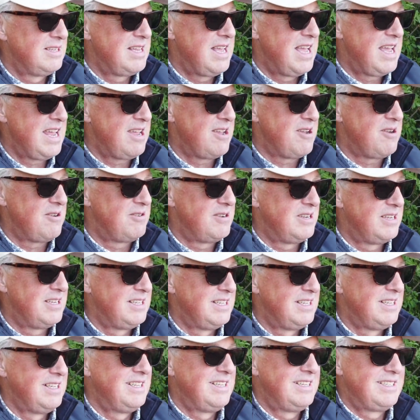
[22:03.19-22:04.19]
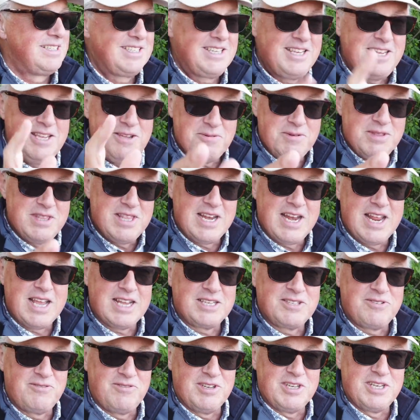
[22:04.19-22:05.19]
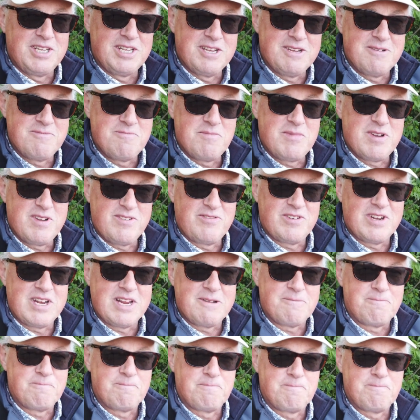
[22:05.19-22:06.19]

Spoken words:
Hey ho. See you in the next video. Bye for now.